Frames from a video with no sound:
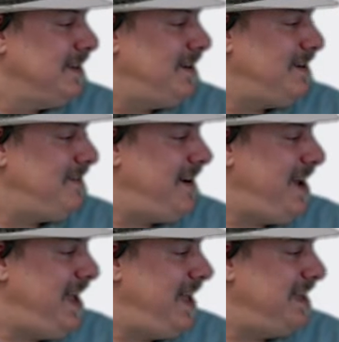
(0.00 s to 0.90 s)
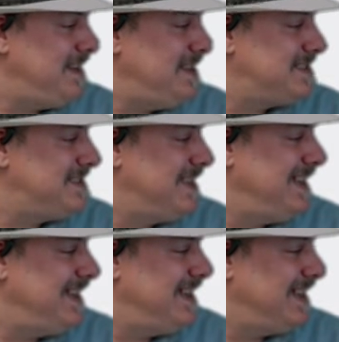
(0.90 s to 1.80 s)
All right, let's
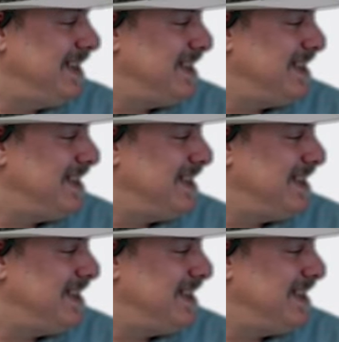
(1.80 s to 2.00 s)
see.